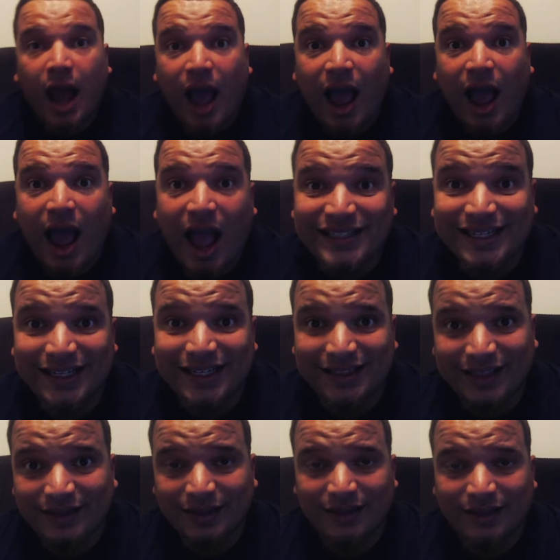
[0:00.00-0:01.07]
I didn't
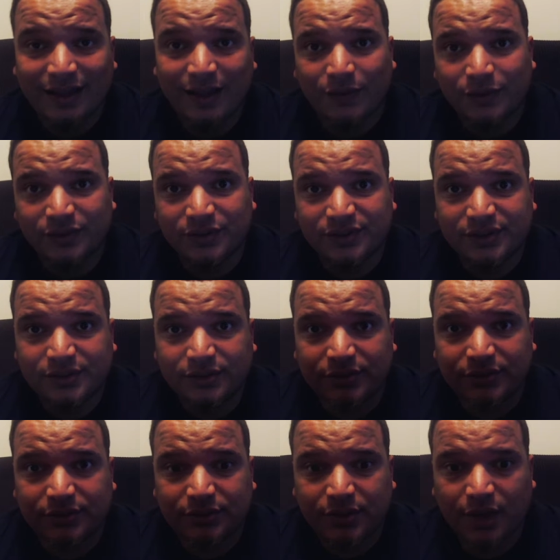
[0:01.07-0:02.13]
think the levels
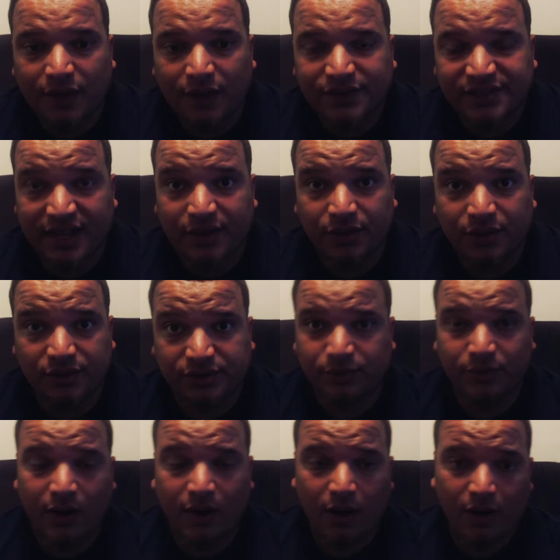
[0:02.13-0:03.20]
of sales
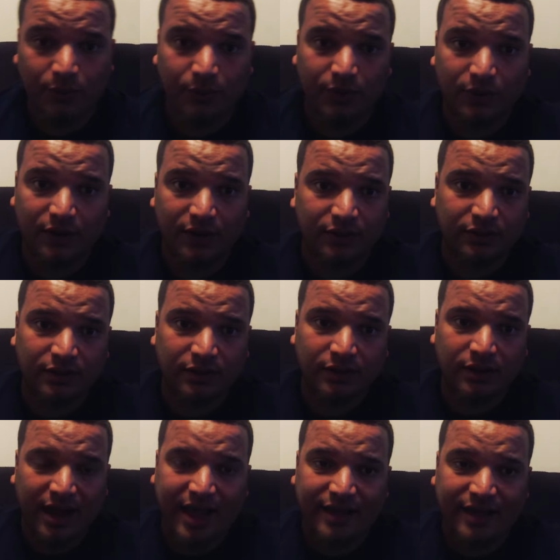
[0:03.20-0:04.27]
were
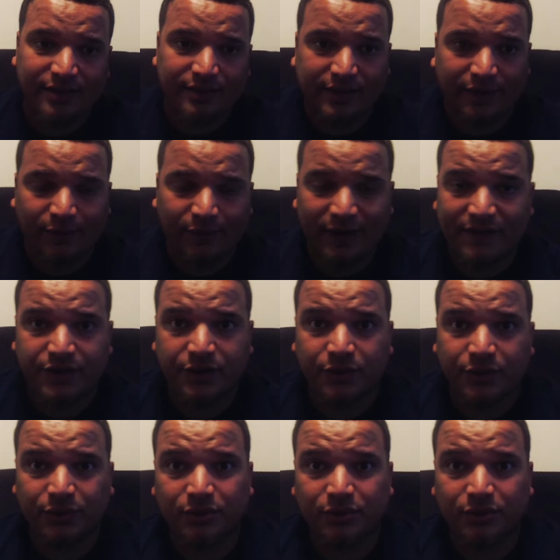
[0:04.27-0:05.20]
and their revenue